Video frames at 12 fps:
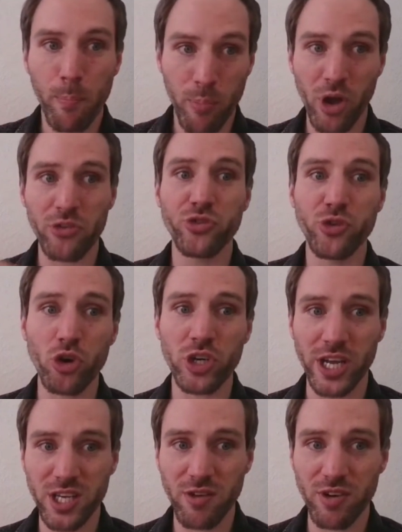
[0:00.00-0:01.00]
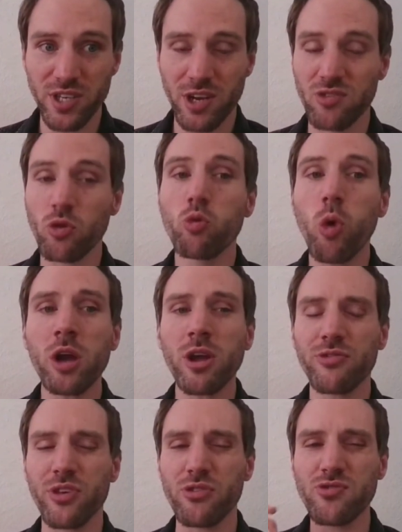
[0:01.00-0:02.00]
per social activity, it's one
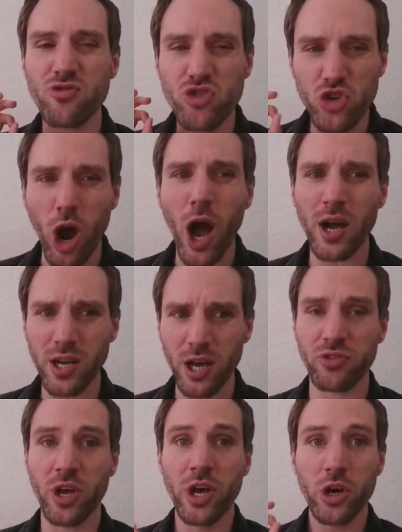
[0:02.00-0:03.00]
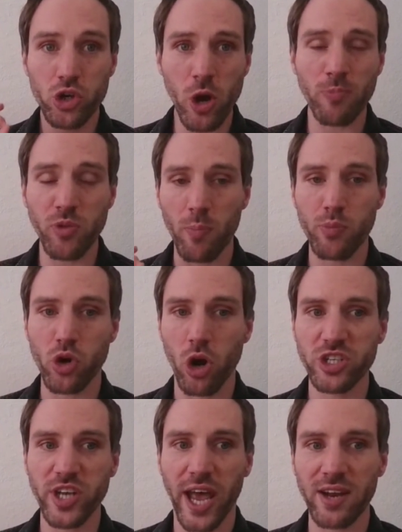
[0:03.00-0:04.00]
of the strongest crypto
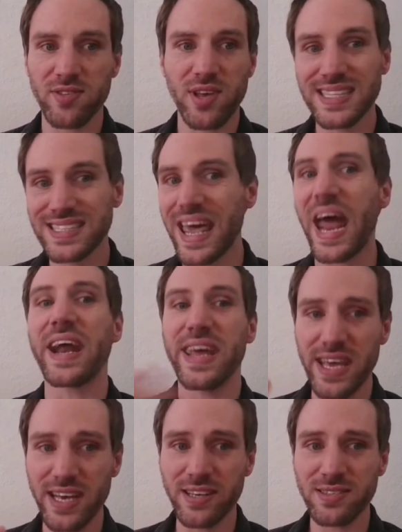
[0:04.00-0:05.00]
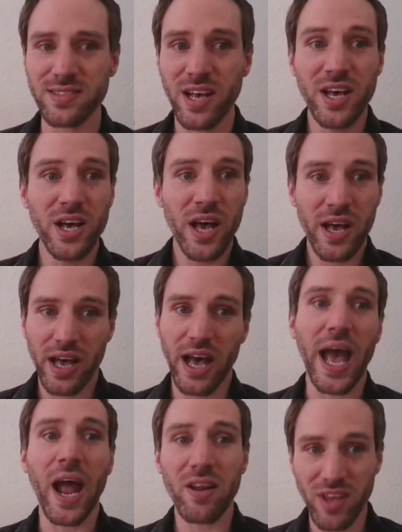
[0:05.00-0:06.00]
projects there is.
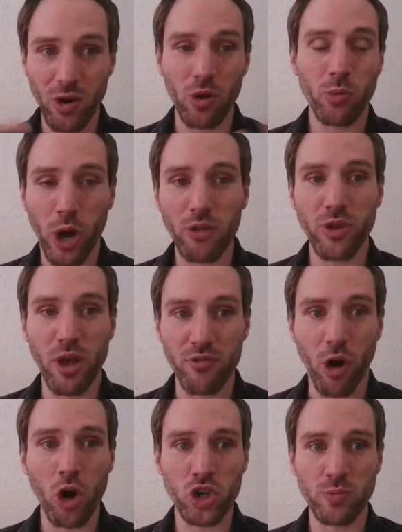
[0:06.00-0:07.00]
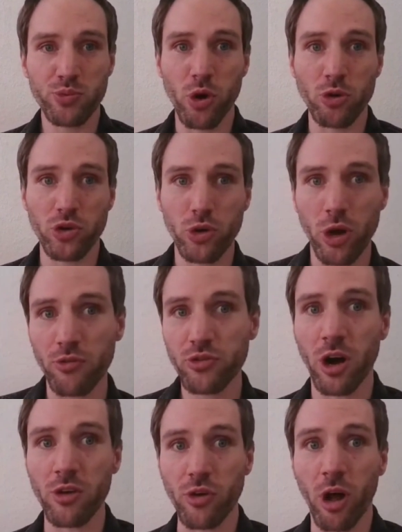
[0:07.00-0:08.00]
And then we also have Ocean Protocol, of
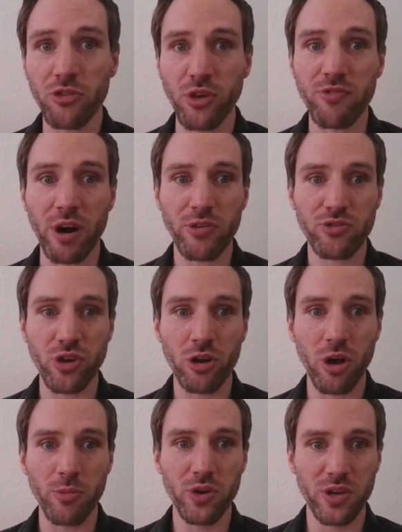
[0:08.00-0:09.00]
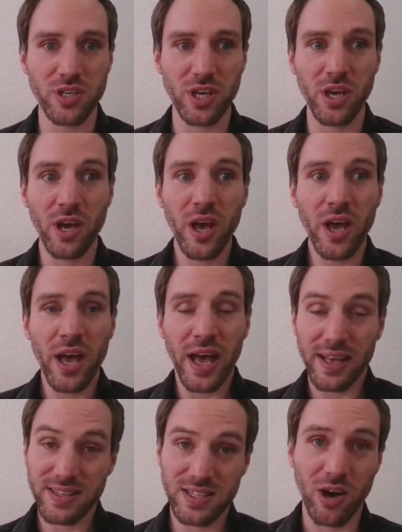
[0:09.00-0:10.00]
course, also a very strong community.
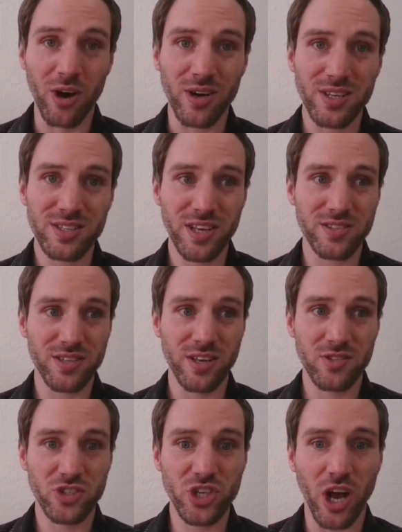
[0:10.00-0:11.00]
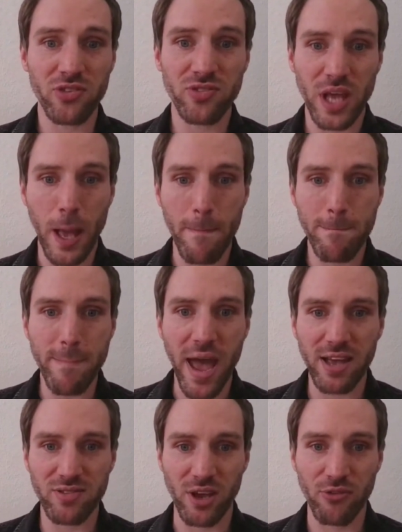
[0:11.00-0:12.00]
So this is just
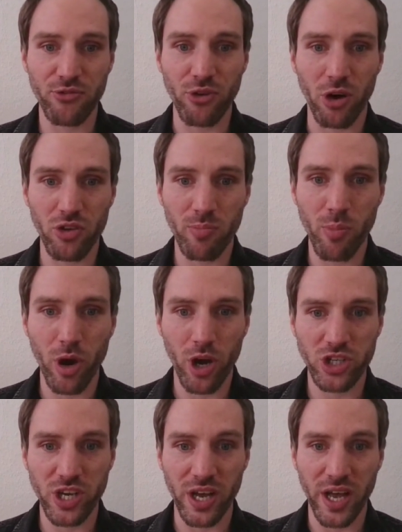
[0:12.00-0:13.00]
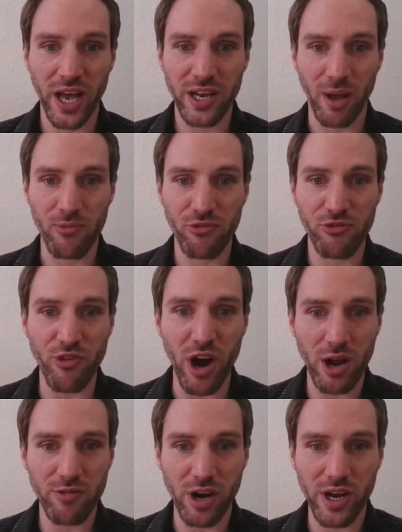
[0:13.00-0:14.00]
amazing for the merger, and I'm
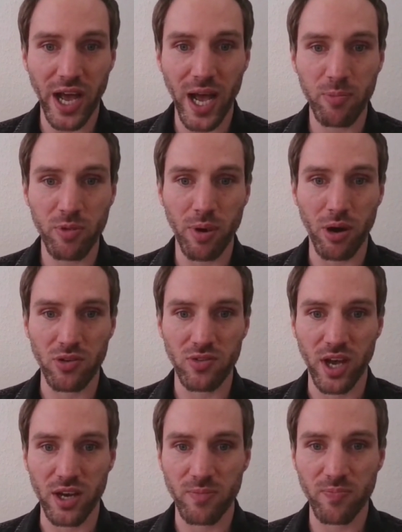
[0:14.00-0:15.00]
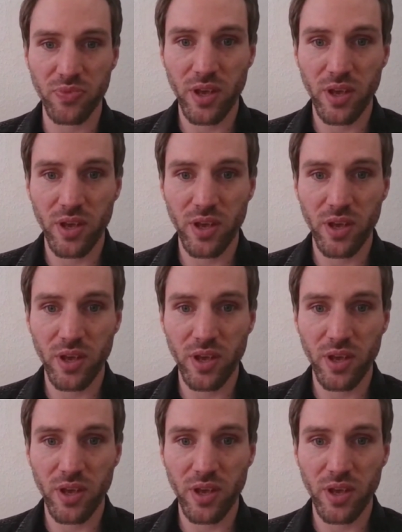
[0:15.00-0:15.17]
very hyped about that.